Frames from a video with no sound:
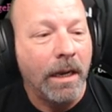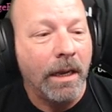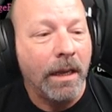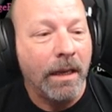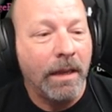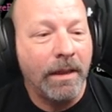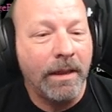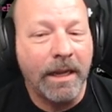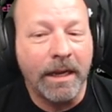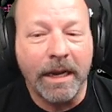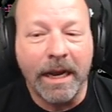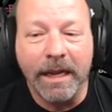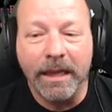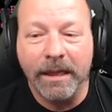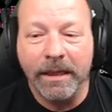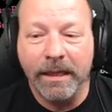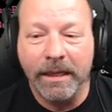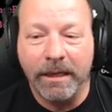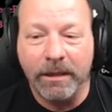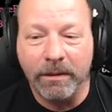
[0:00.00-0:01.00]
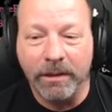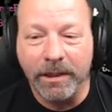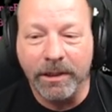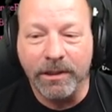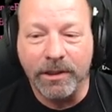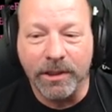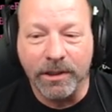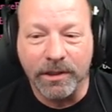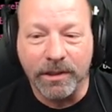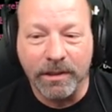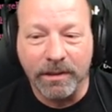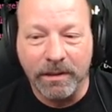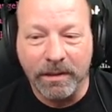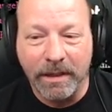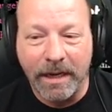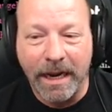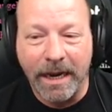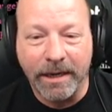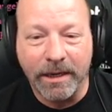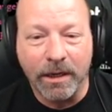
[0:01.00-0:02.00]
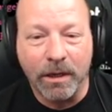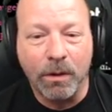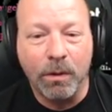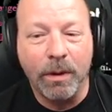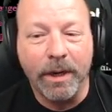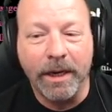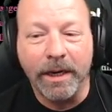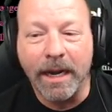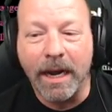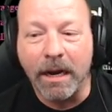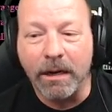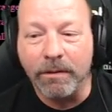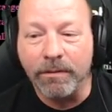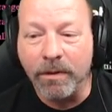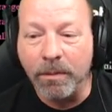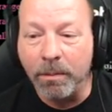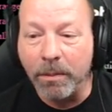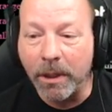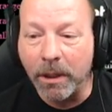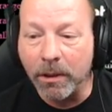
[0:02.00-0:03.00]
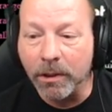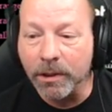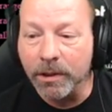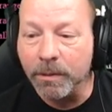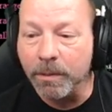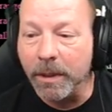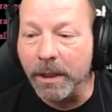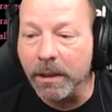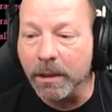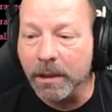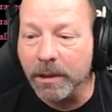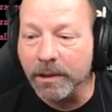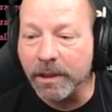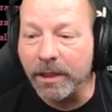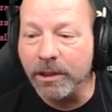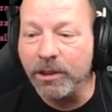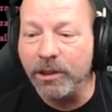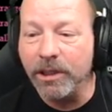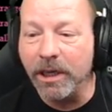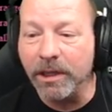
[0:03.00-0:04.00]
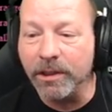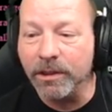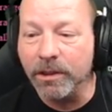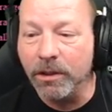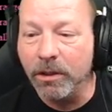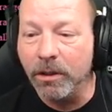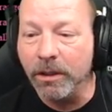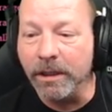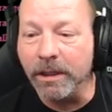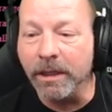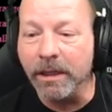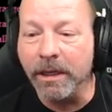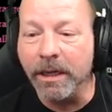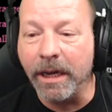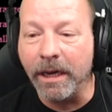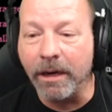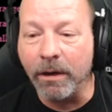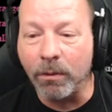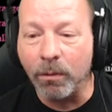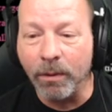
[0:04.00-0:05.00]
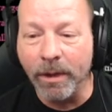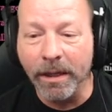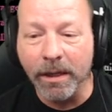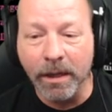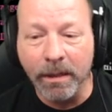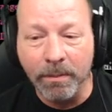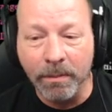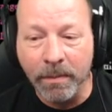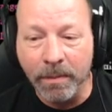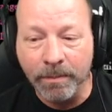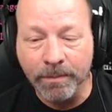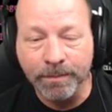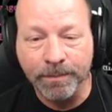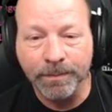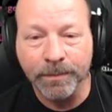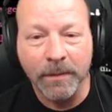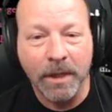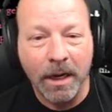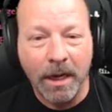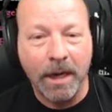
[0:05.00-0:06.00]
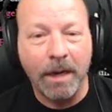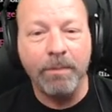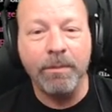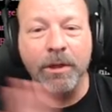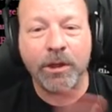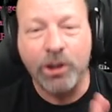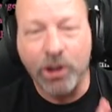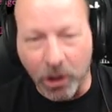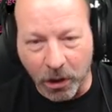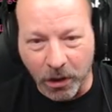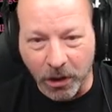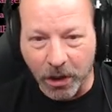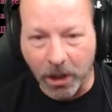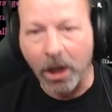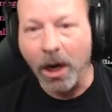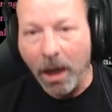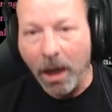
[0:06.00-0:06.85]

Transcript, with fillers: that I literally just had to quit out of embarrassment because I just couldn't get it. Rhythm I'm the jerk.